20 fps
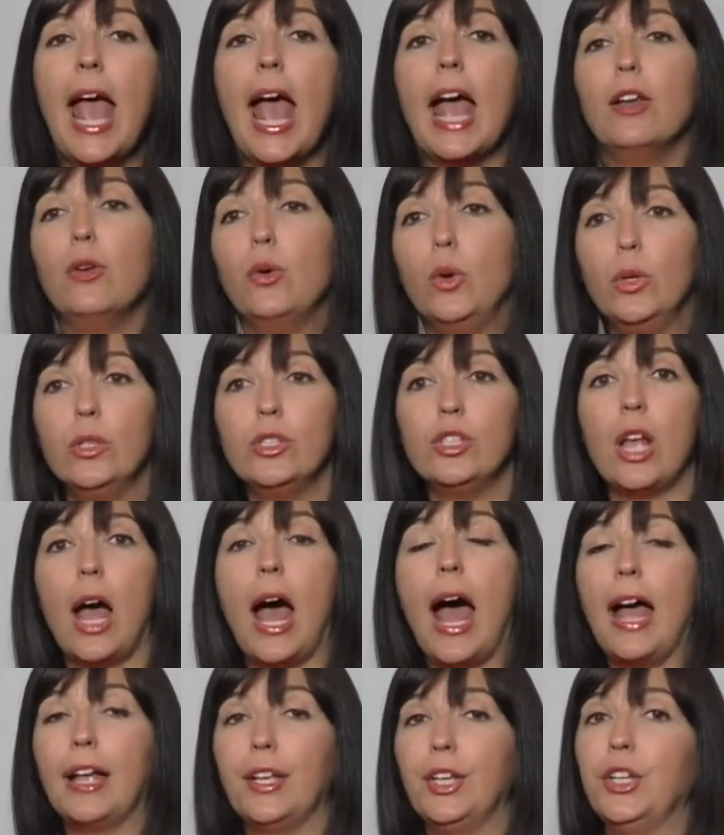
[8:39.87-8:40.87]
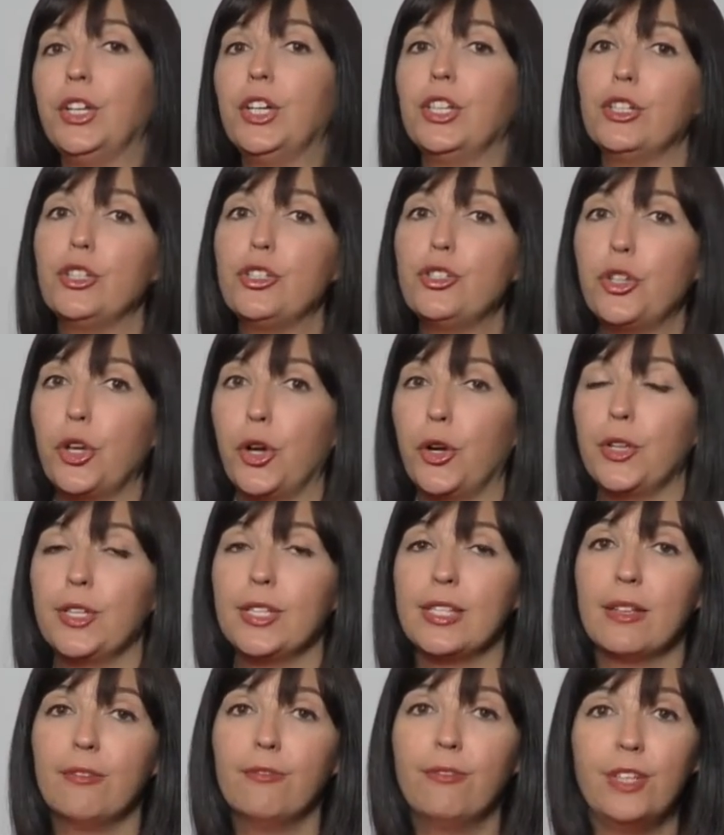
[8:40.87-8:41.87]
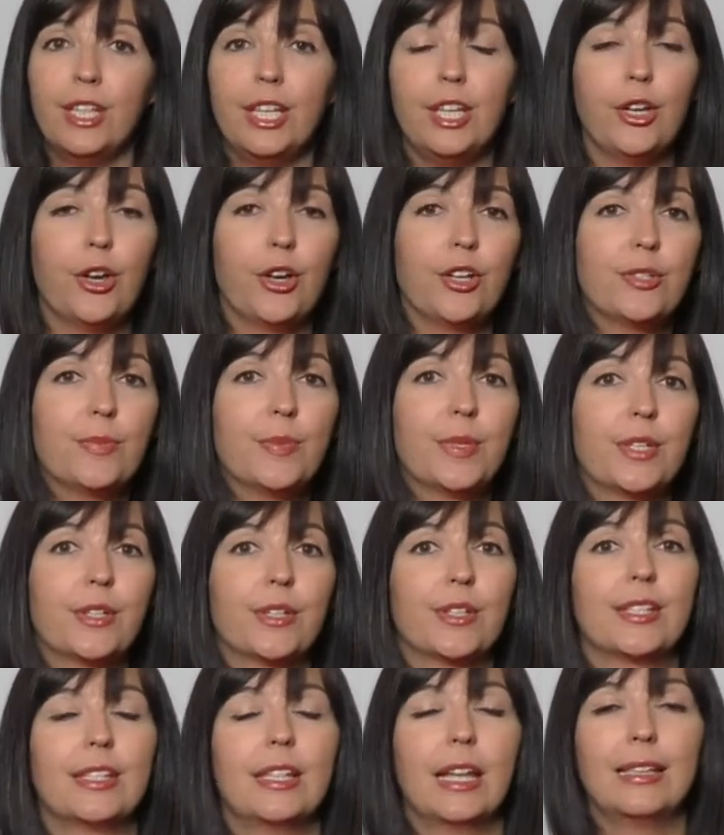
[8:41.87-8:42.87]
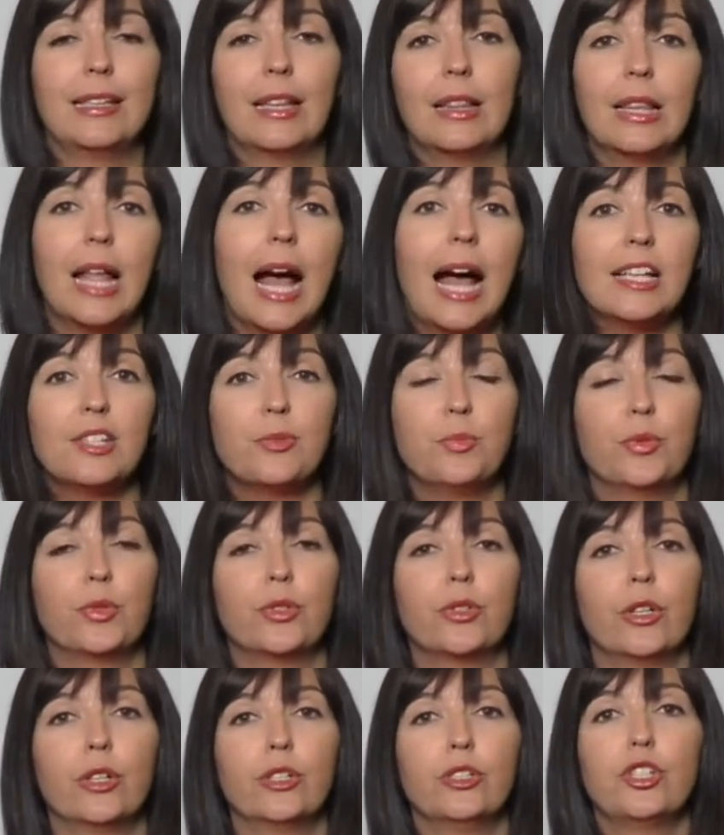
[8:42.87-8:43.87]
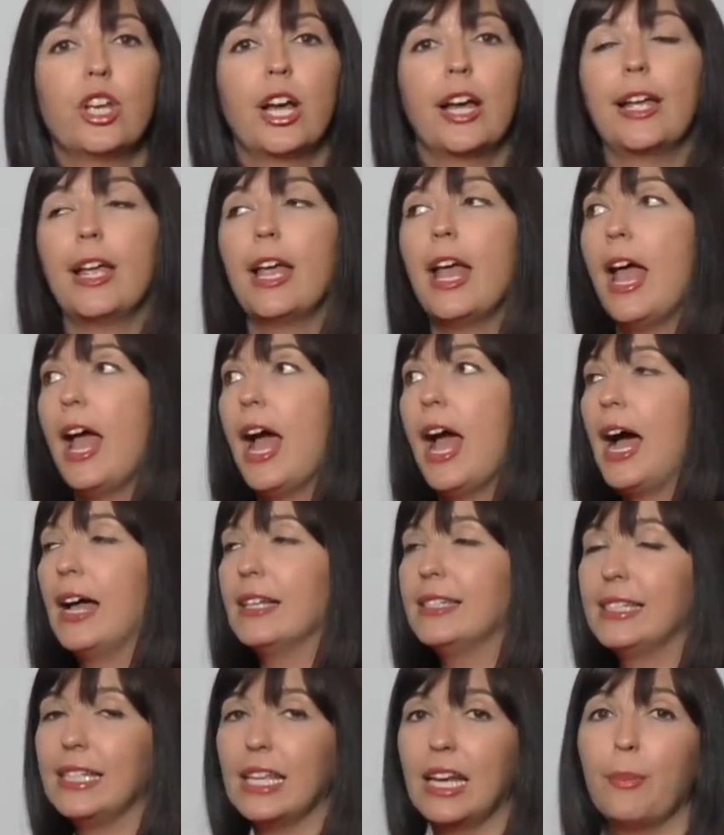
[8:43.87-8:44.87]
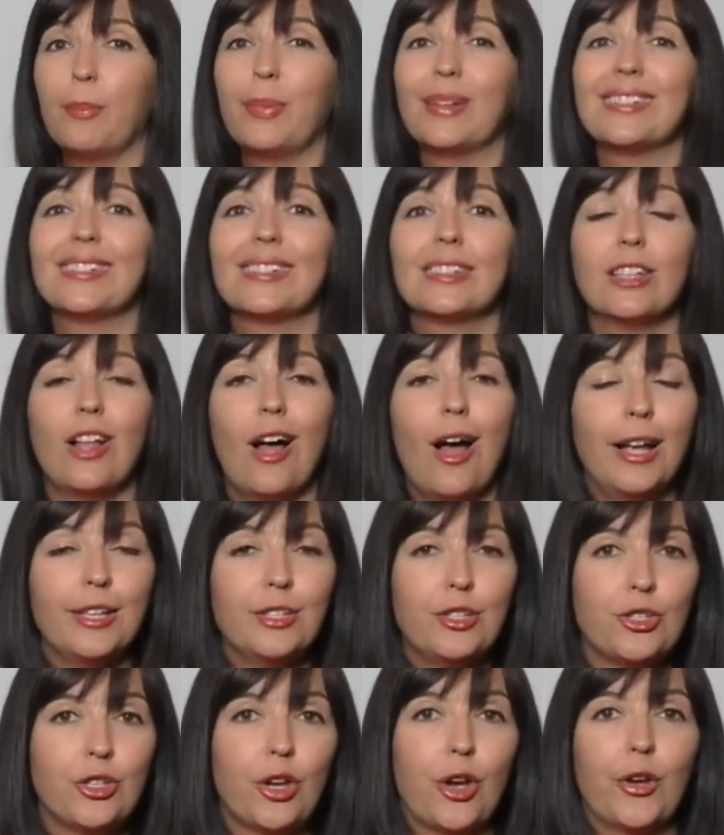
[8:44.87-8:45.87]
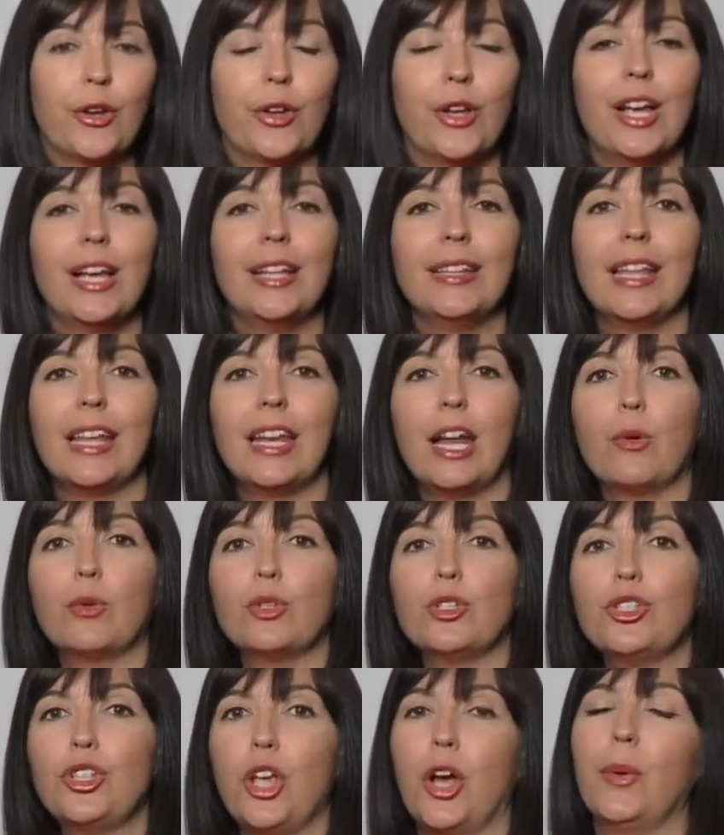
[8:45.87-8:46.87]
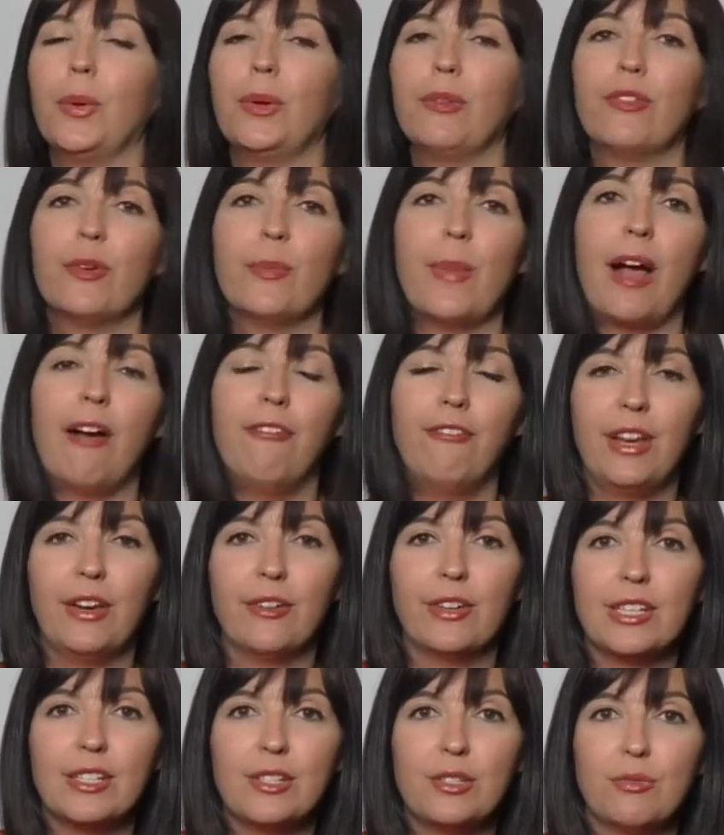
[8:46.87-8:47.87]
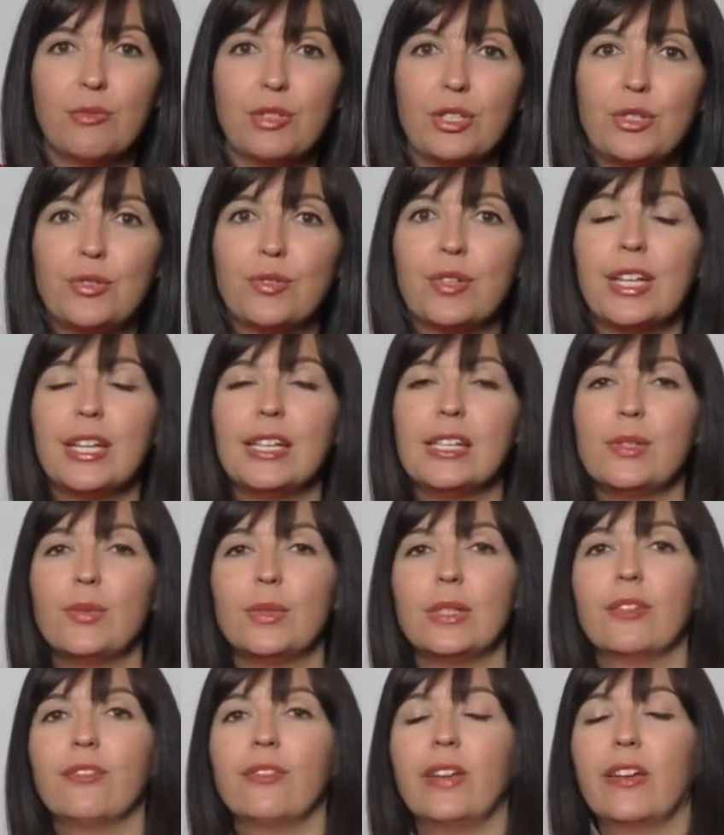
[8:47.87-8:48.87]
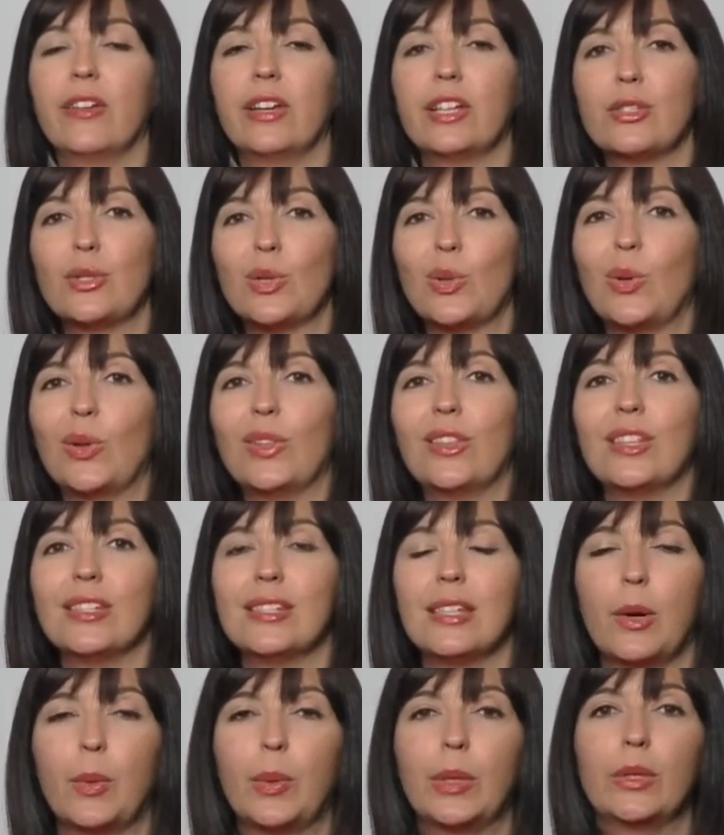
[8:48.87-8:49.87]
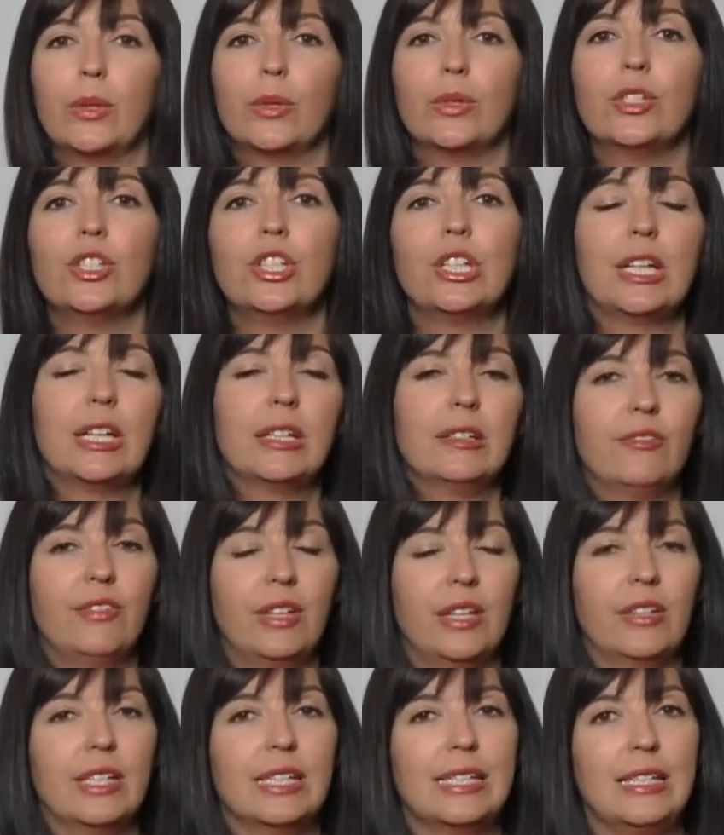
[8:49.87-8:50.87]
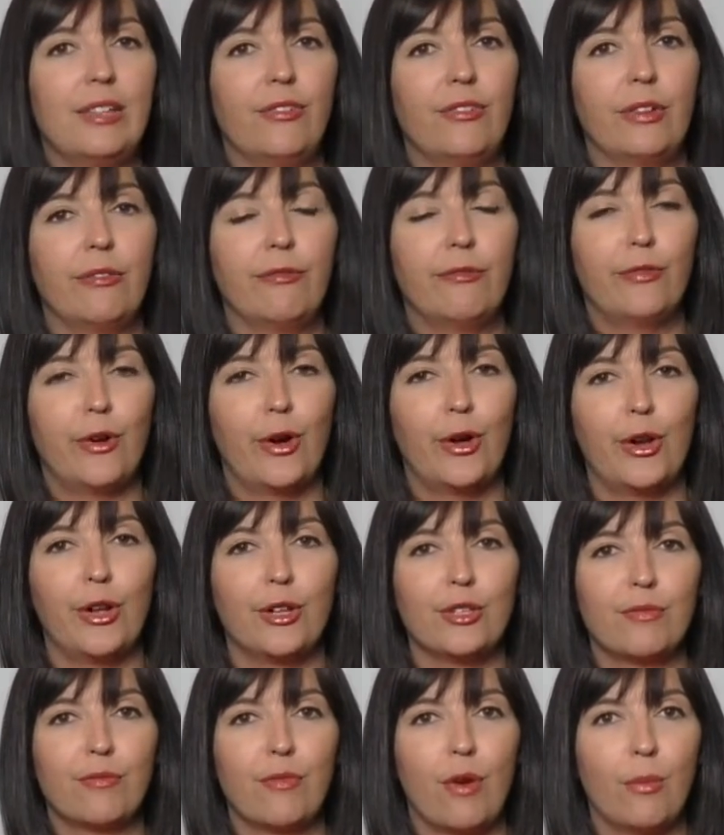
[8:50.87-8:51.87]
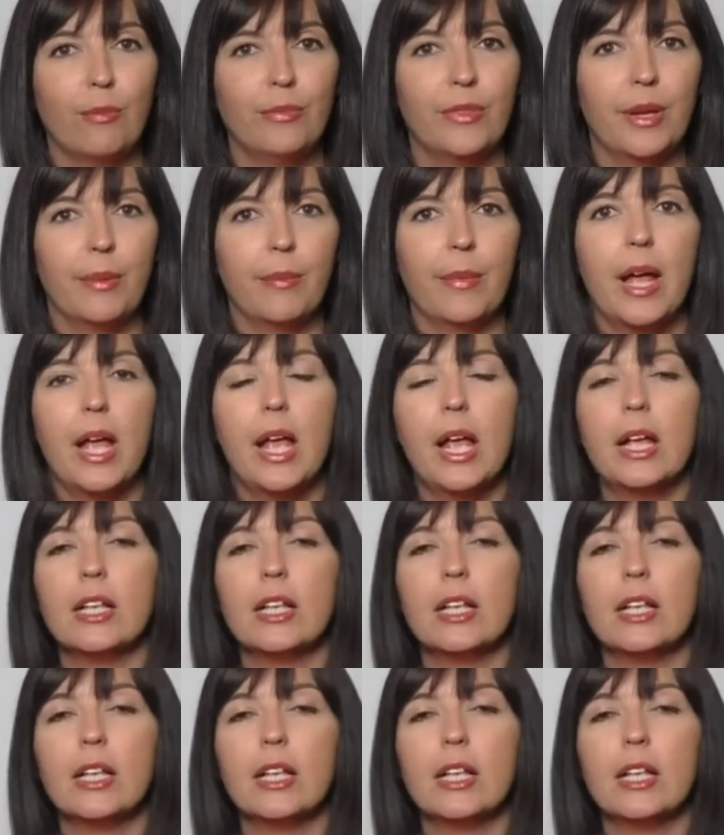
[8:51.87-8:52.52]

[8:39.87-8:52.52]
And also, are you going to show some videos? Because at the last book launch, I set up a slideshow that I was showing from our various retreats with the various authors that were launching, and various different photos from them.